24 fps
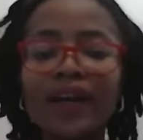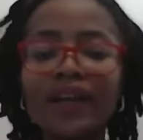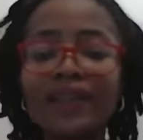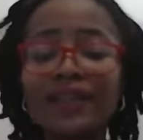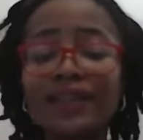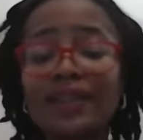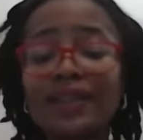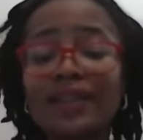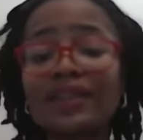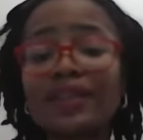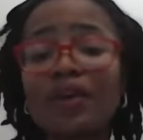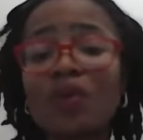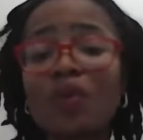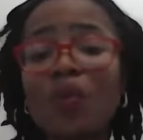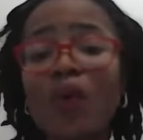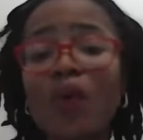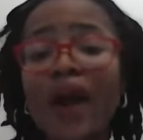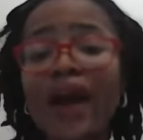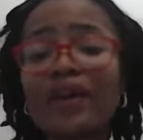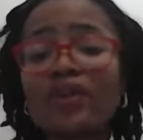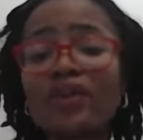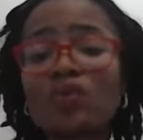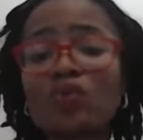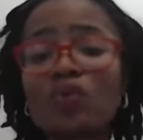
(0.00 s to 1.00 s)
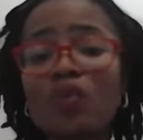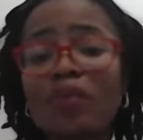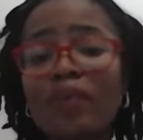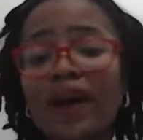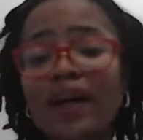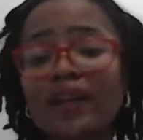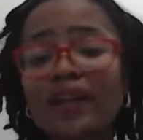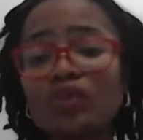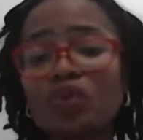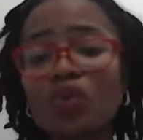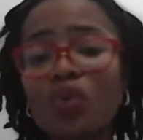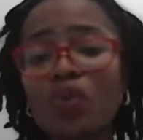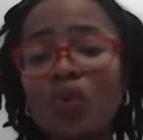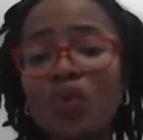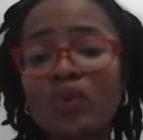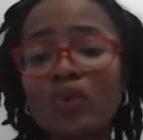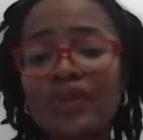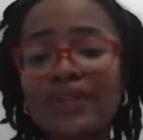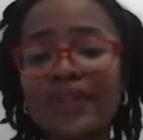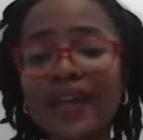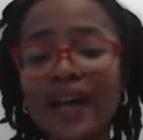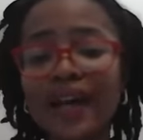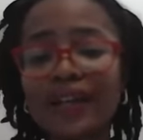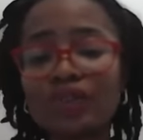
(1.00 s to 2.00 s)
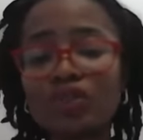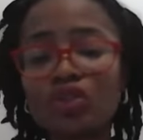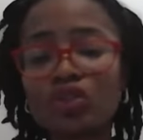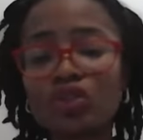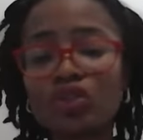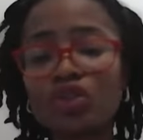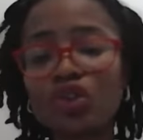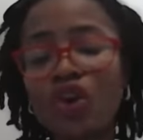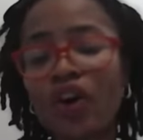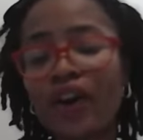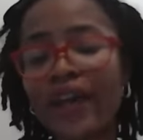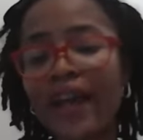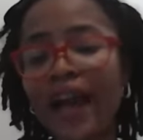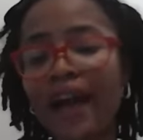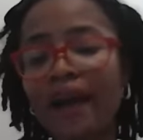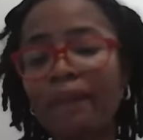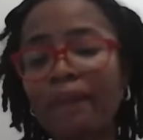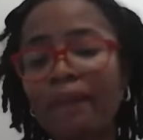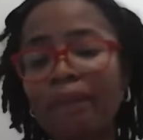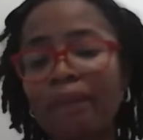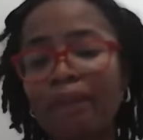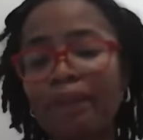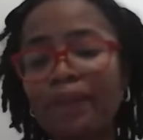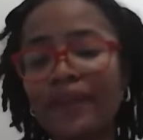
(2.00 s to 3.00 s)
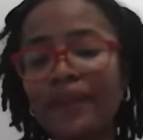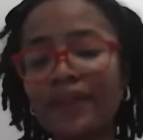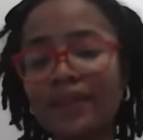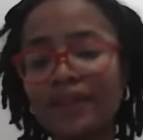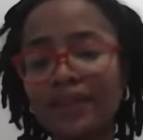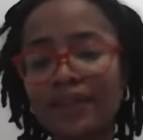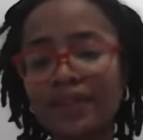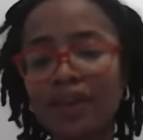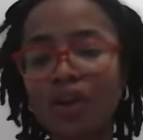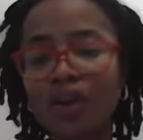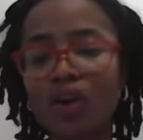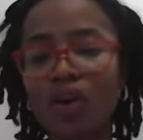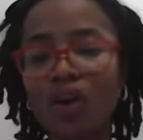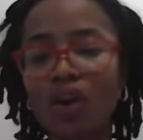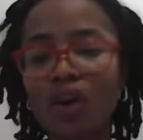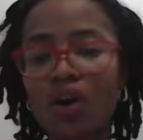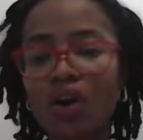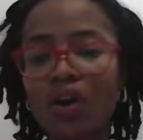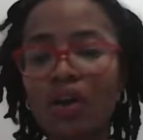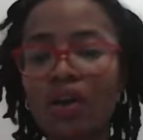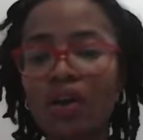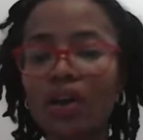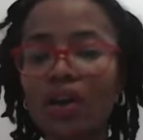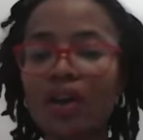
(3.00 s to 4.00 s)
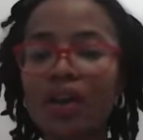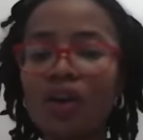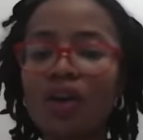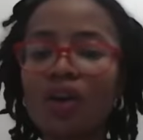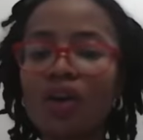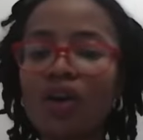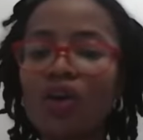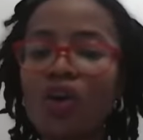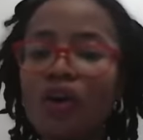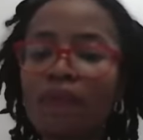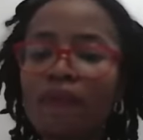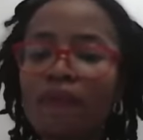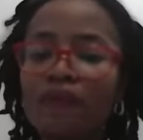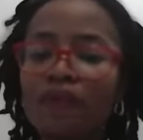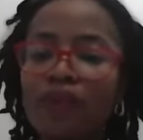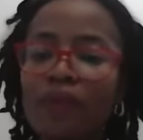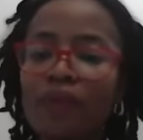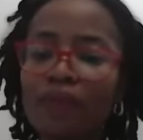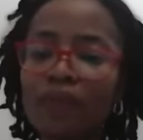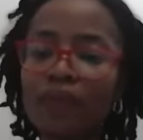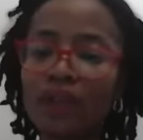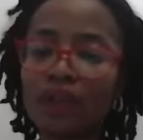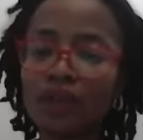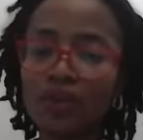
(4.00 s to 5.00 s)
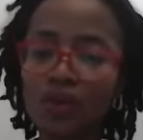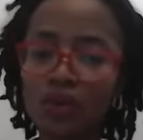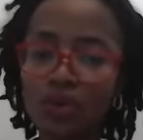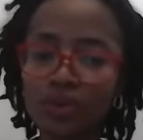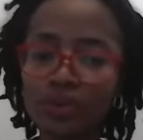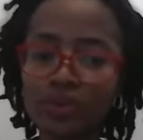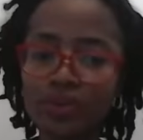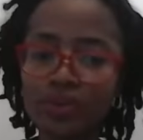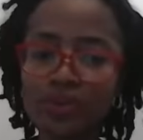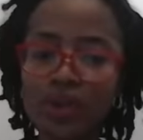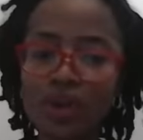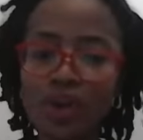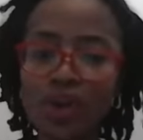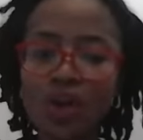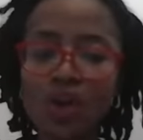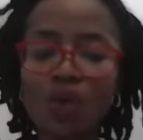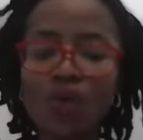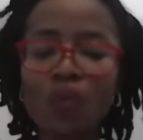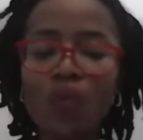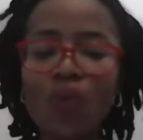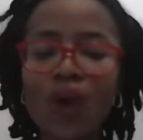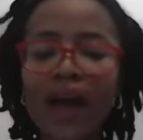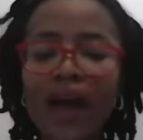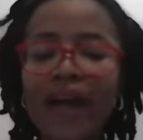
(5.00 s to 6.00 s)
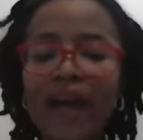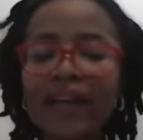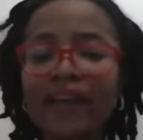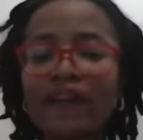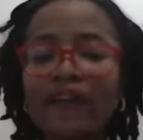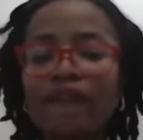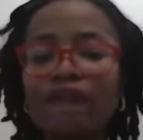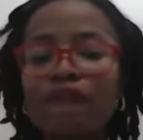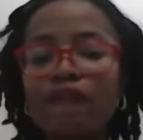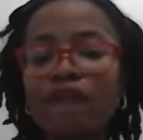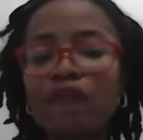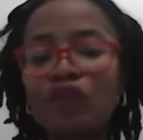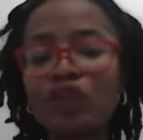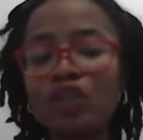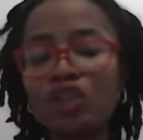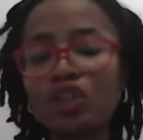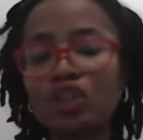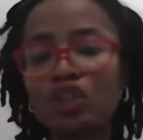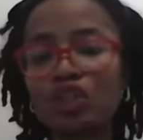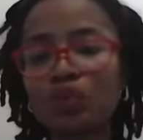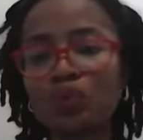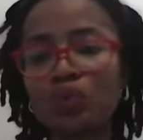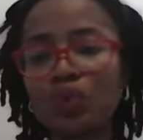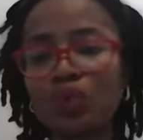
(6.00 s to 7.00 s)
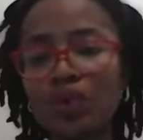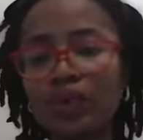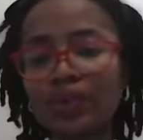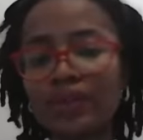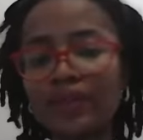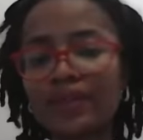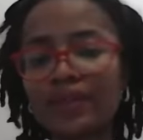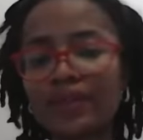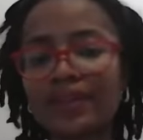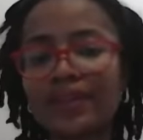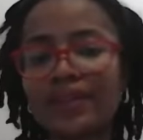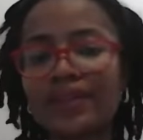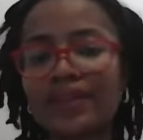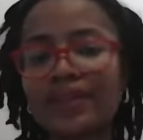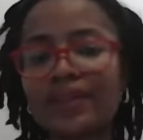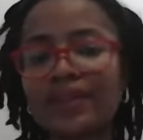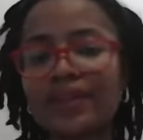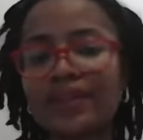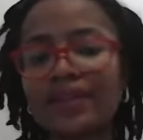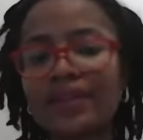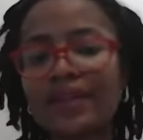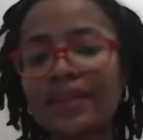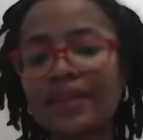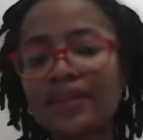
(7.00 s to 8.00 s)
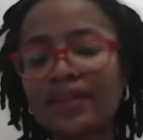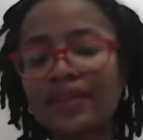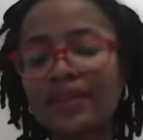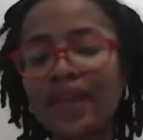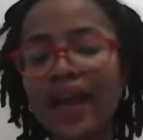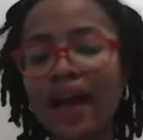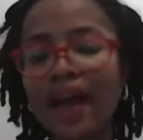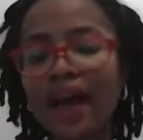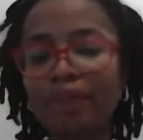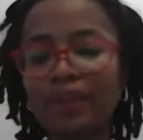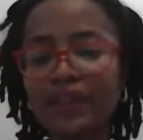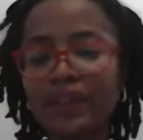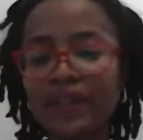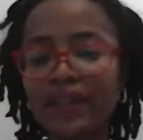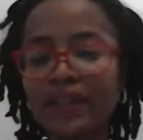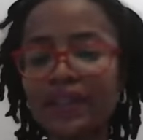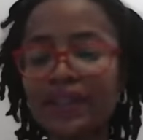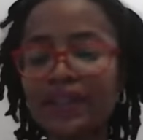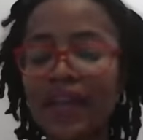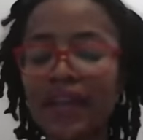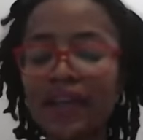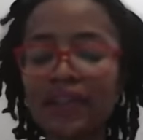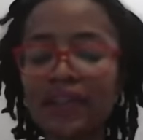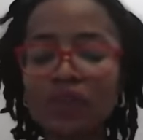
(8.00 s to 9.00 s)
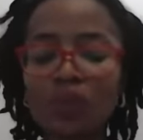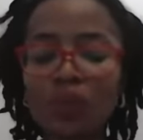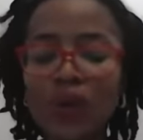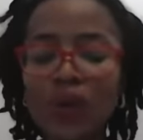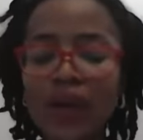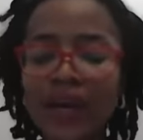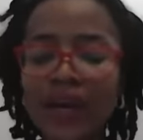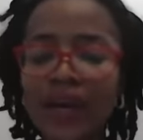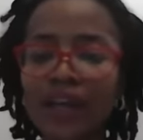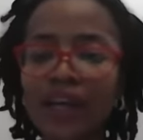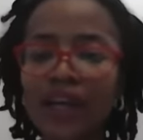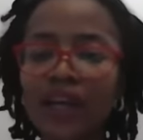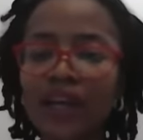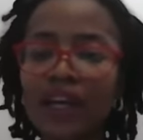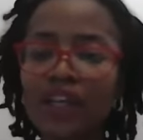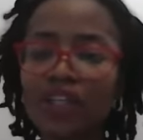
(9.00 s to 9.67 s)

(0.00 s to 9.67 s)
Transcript: It says, A wise woman knows that joy and peace come from the Lord, while a foolish one seeks happiness anywhere